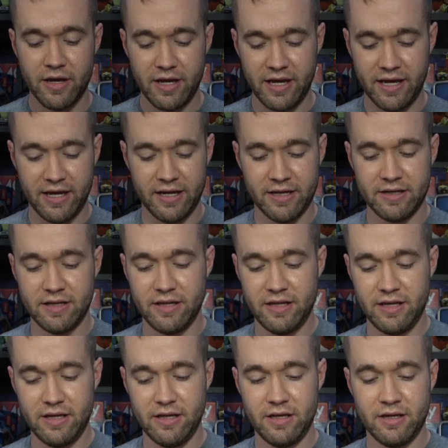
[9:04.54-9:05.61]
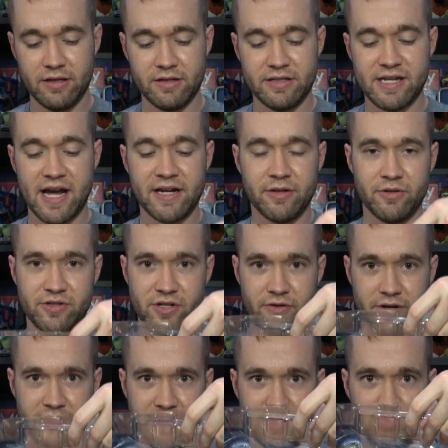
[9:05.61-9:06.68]
and the dinos
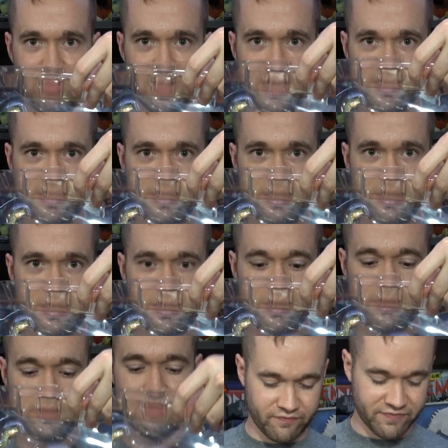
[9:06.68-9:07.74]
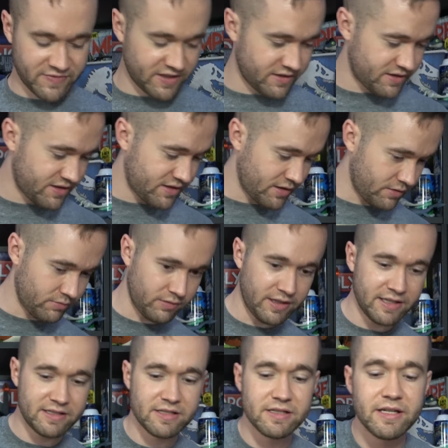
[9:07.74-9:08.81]
are in their plastic. So
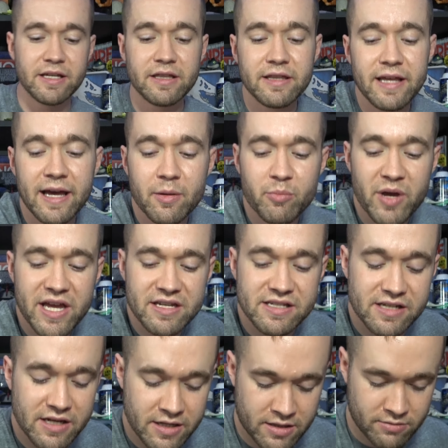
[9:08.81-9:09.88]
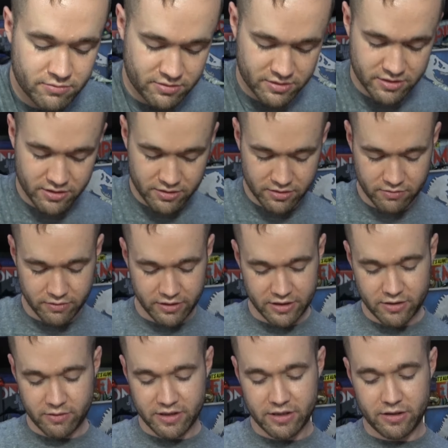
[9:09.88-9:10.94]
let's get that base out really
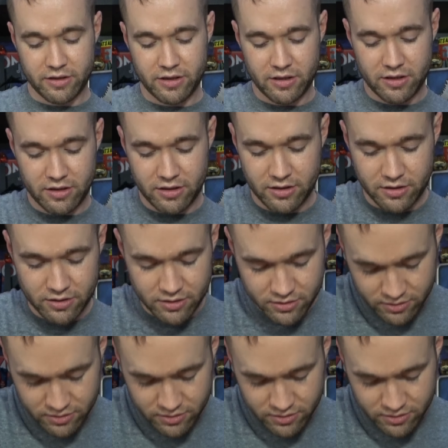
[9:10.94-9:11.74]
quickly.